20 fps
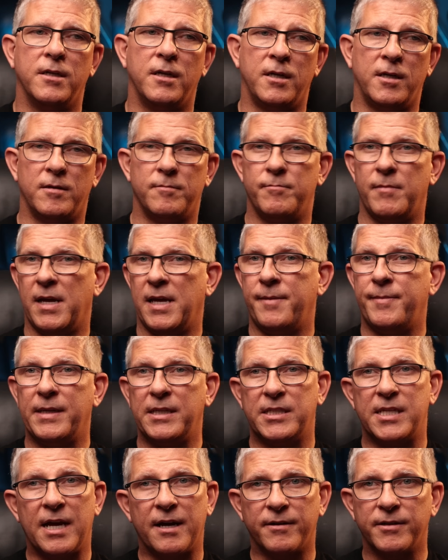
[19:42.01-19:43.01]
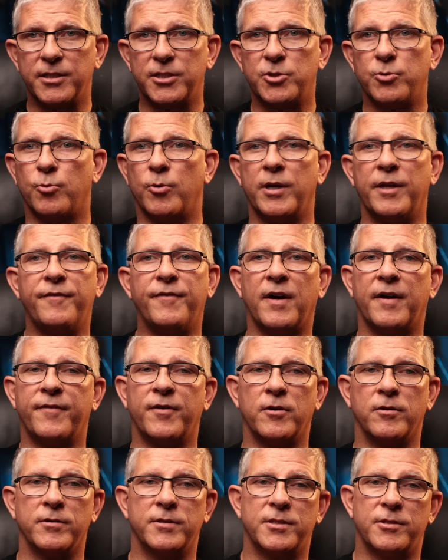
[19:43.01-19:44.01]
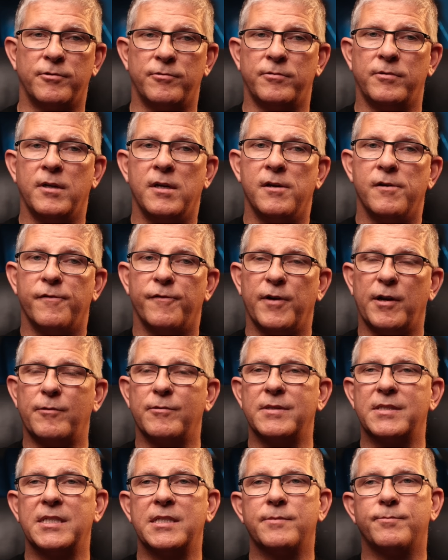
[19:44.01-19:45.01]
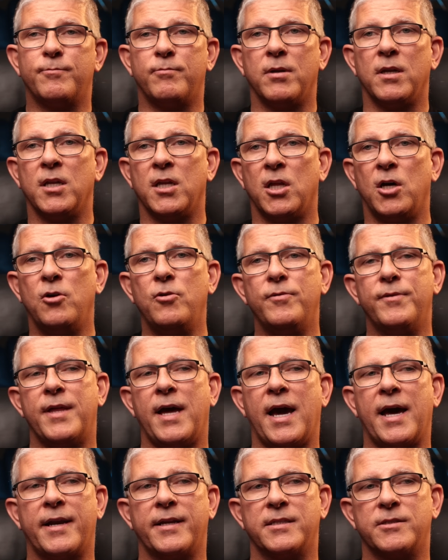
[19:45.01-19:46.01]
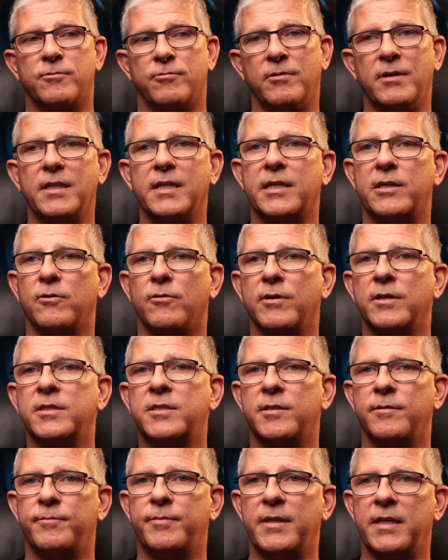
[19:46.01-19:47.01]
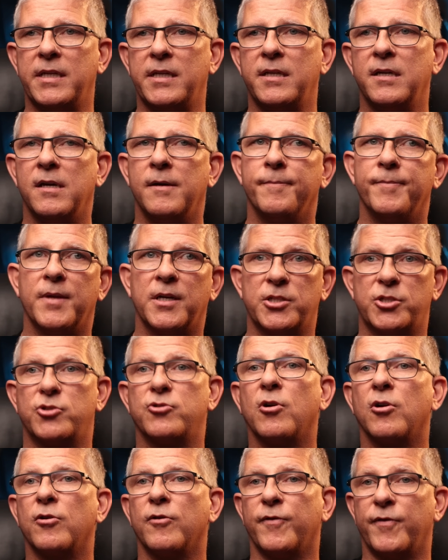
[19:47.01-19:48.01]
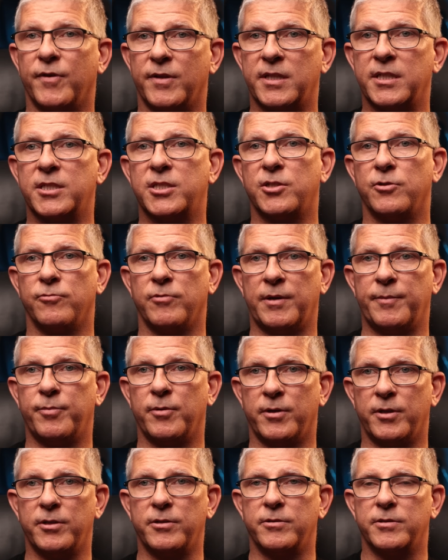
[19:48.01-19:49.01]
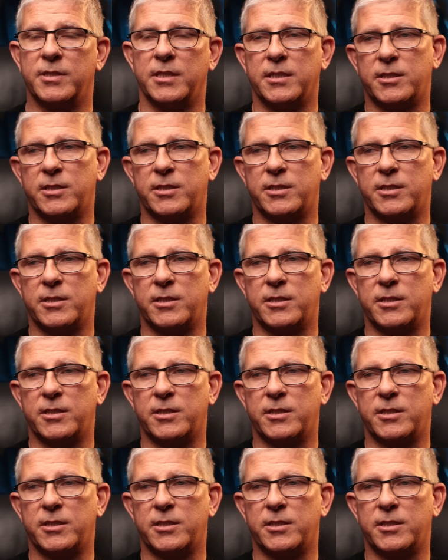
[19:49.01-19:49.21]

maybe down to 25 hertz. So frequencies below that is really going to be a struggle for this to reproduce.